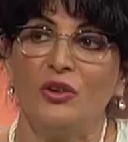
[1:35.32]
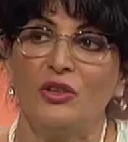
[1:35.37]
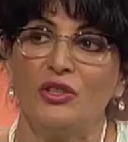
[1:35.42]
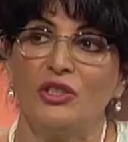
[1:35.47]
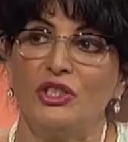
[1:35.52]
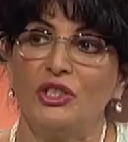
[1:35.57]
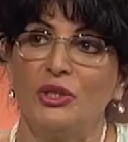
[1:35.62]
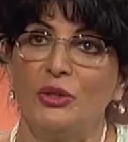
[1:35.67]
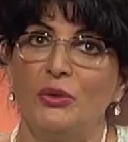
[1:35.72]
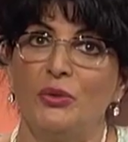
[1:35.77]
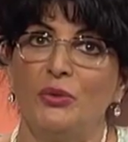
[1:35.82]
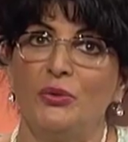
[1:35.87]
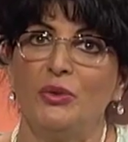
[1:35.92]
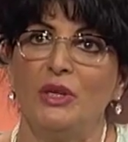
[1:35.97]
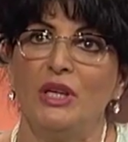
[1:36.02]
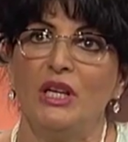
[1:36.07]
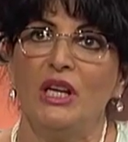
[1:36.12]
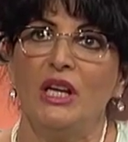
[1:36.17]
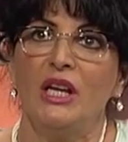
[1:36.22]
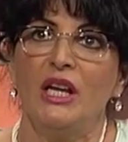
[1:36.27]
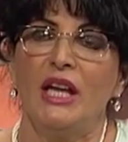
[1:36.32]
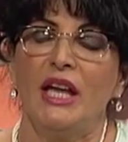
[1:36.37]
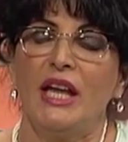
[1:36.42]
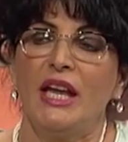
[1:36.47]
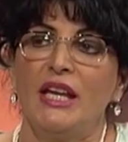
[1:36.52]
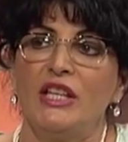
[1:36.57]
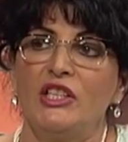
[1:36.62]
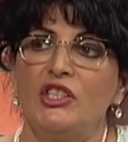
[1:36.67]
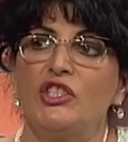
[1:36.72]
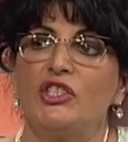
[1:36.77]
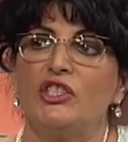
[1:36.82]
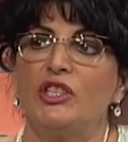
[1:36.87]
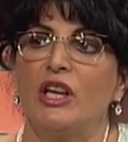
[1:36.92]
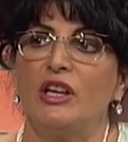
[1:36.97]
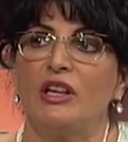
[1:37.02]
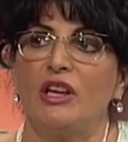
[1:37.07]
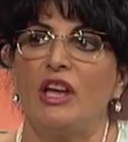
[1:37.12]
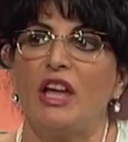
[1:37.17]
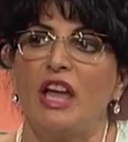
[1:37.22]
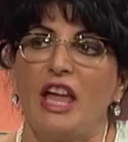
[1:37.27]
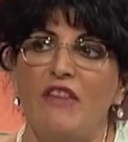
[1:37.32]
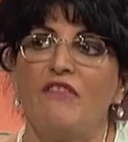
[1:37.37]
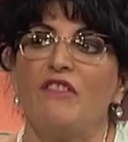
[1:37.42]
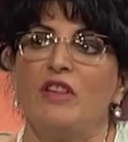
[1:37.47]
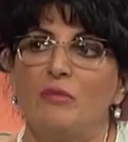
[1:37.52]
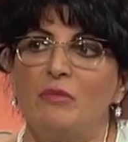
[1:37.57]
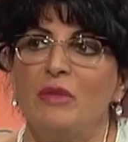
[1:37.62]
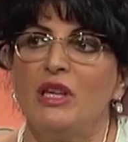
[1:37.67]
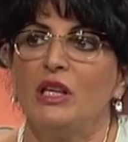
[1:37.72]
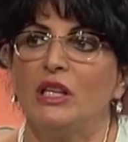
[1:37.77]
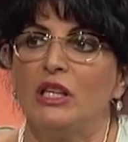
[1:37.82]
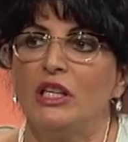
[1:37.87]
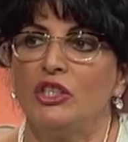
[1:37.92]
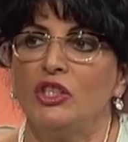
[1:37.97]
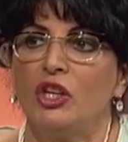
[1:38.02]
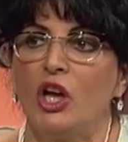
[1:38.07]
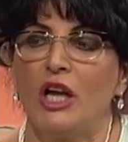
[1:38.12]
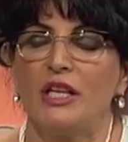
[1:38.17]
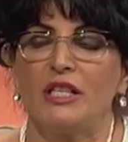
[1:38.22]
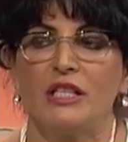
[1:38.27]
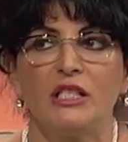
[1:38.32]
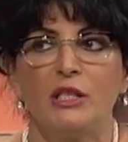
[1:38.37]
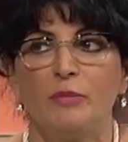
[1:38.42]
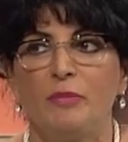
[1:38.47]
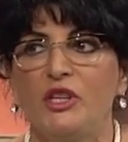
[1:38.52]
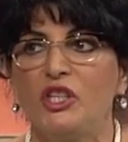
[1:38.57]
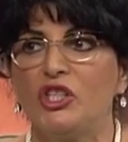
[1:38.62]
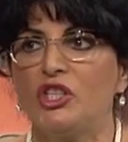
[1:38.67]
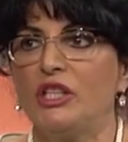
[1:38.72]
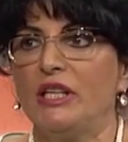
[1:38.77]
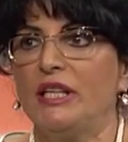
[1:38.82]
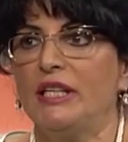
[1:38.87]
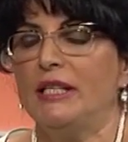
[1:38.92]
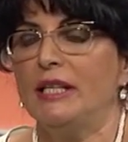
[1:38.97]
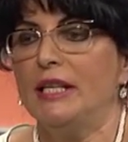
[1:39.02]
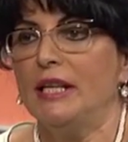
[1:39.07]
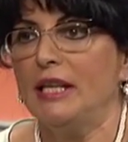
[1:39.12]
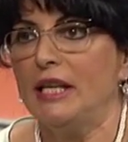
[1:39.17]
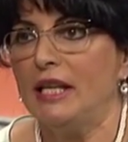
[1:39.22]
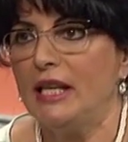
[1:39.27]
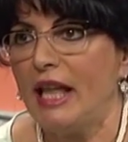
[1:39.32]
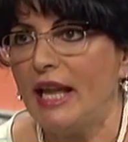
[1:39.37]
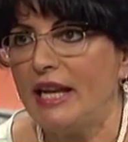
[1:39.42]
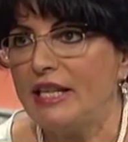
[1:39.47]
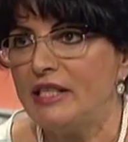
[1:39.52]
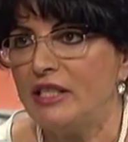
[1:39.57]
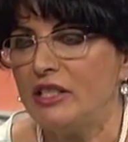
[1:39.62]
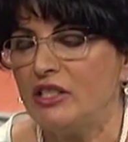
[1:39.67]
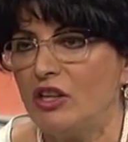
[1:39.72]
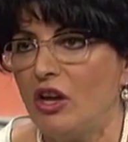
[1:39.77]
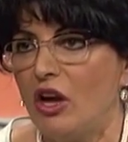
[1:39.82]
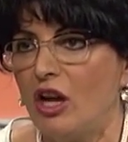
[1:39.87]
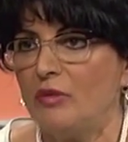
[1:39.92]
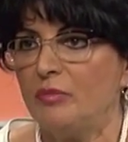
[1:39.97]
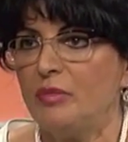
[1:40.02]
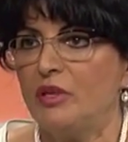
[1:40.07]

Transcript: not to eats a heavy meal at night, especially late at night,